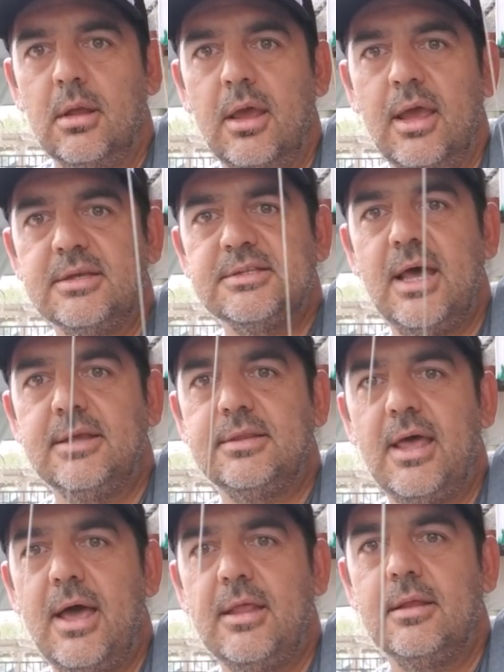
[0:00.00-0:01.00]
hangs like
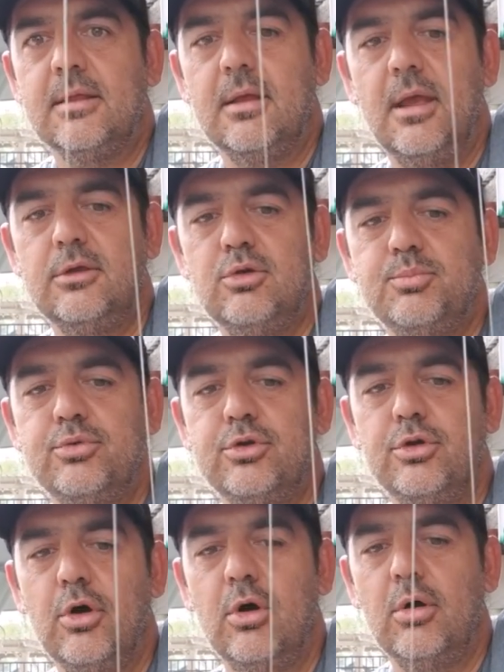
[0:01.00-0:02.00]
that, and you put
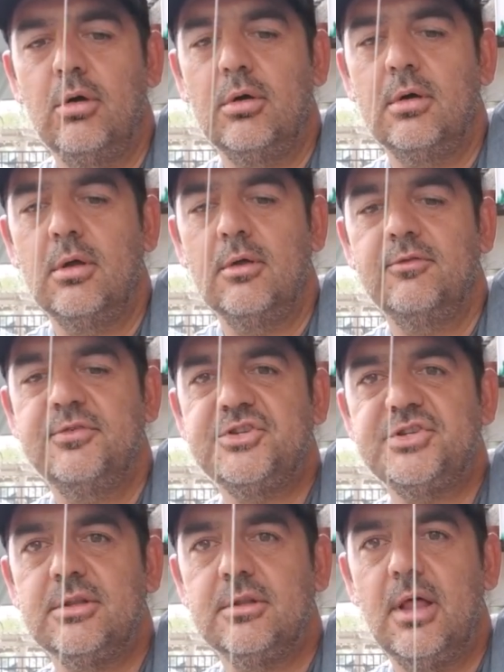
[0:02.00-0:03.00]
your
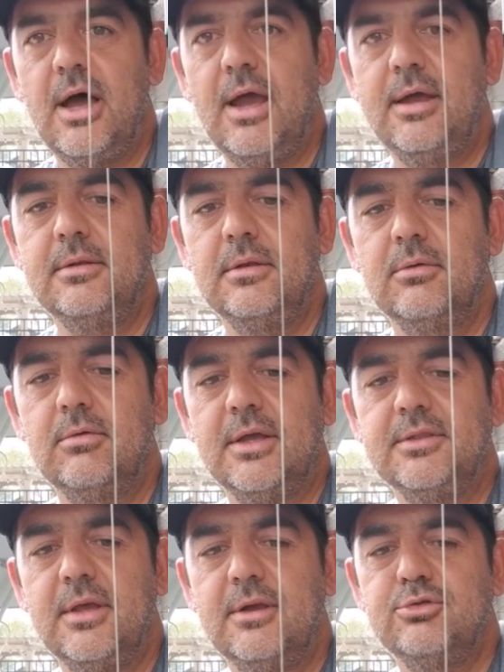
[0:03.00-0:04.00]
fishing line
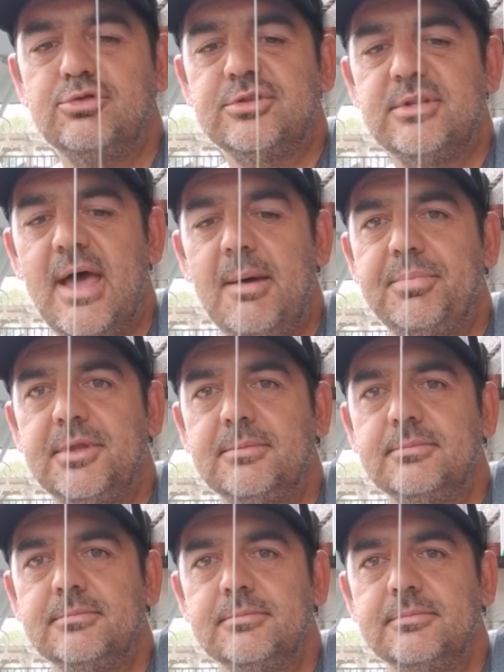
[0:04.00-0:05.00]
right there, you snap it
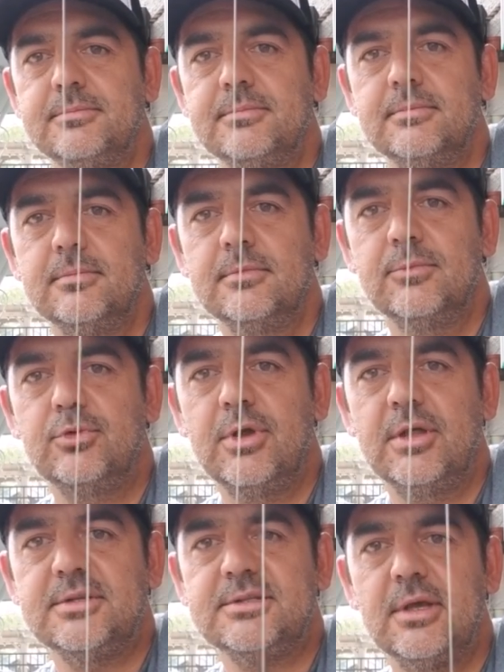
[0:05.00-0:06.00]
to
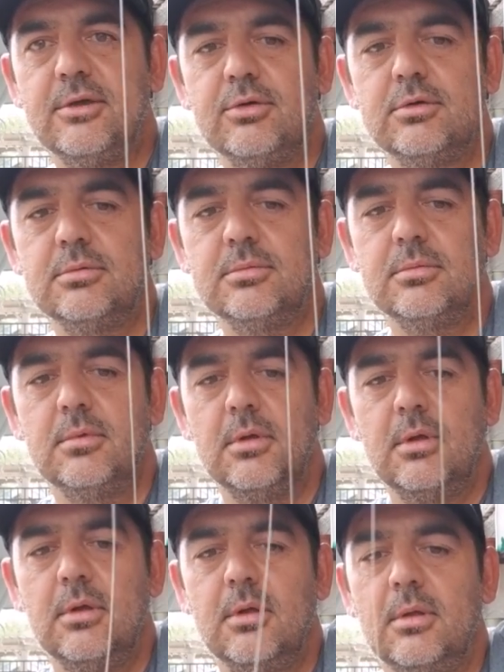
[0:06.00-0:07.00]
get it secure
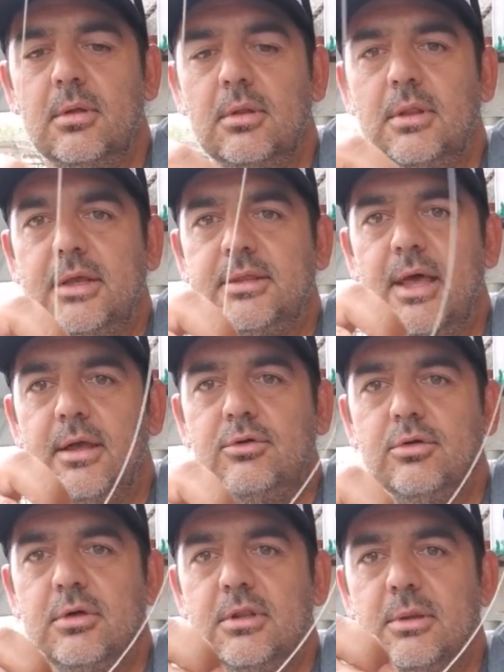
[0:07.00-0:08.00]
like that, and
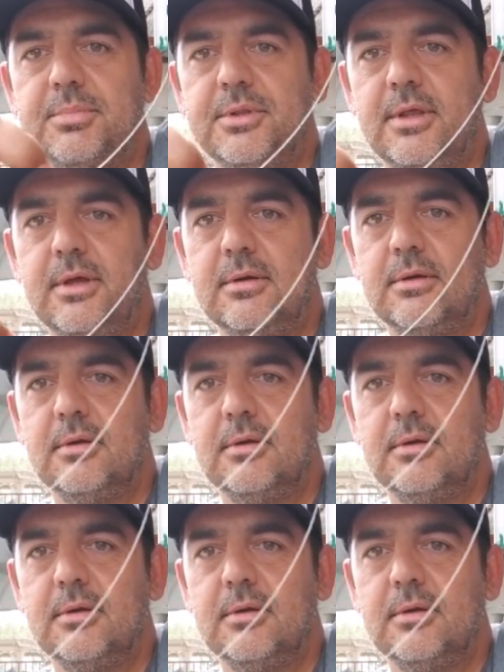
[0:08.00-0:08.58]
you clip it there.